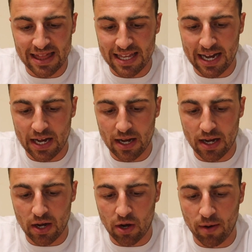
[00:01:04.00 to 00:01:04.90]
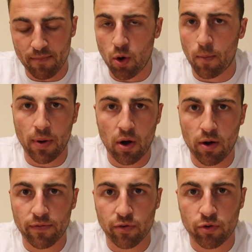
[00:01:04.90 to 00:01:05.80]
that I'm not
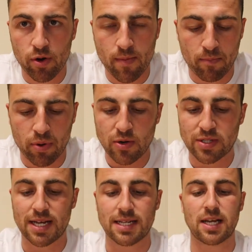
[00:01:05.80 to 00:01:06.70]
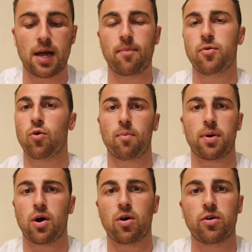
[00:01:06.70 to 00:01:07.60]
part of the recruitment process. I'm not
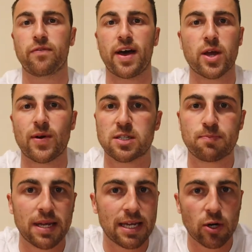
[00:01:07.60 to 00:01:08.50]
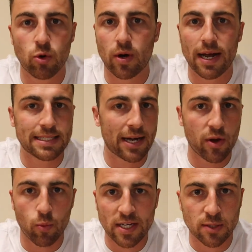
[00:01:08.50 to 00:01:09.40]
part of A O S B or down
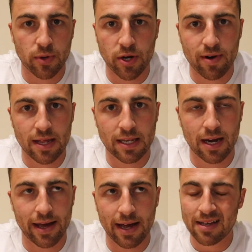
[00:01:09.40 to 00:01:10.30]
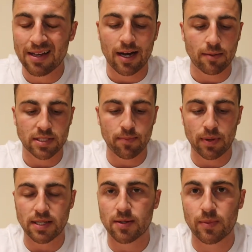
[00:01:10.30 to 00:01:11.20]
at Westbury or anything like that. I'm
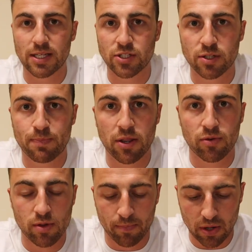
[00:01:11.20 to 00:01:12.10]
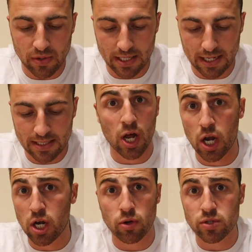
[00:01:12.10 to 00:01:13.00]
simply someone that's just been through the process. A
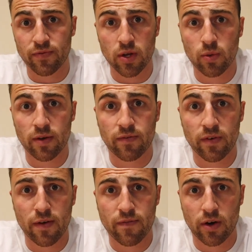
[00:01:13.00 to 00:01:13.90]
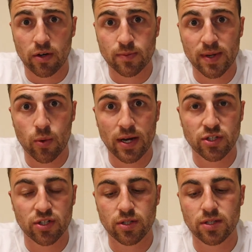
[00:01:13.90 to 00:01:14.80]
load of you have, have asked me
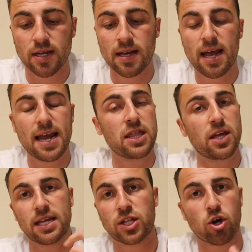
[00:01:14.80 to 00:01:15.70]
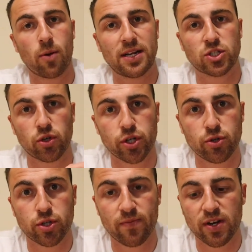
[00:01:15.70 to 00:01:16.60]
questions, either in the comments on
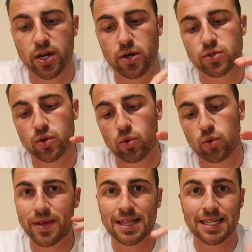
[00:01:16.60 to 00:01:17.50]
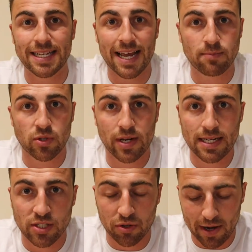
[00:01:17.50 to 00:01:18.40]
YouTube videos or in the D Ms on
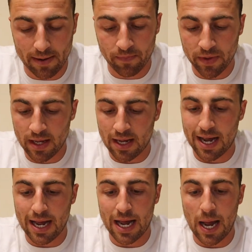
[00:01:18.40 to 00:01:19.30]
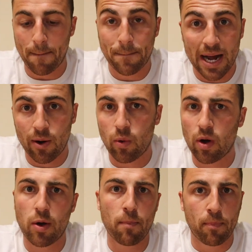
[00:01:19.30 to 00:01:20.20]
Instagram, uh,
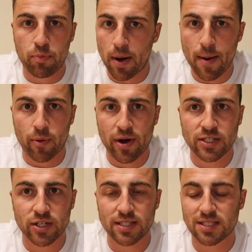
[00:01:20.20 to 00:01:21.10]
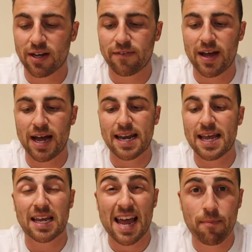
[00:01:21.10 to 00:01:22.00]
about preparation and stuff, and
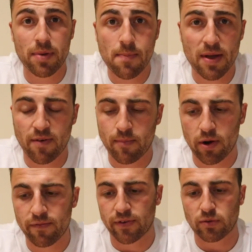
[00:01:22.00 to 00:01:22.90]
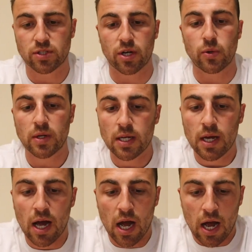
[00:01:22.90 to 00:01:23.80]
it can be a bit of a minefield. So
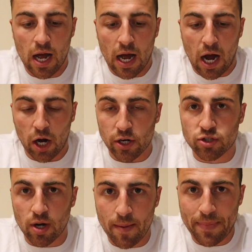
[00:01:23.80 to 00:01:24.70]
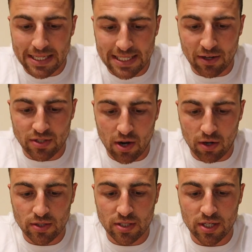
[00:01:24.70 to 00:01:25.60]
I'm going to try my best now to
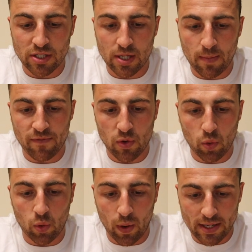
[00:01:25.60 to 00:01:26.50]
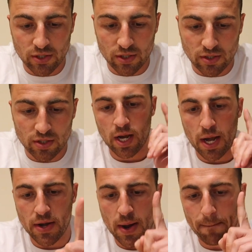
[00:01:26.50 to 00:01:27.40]
answer some of your questions.
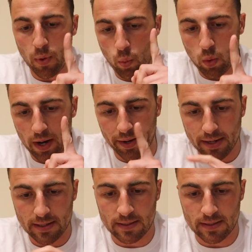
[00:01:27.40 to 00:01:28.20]
Number one,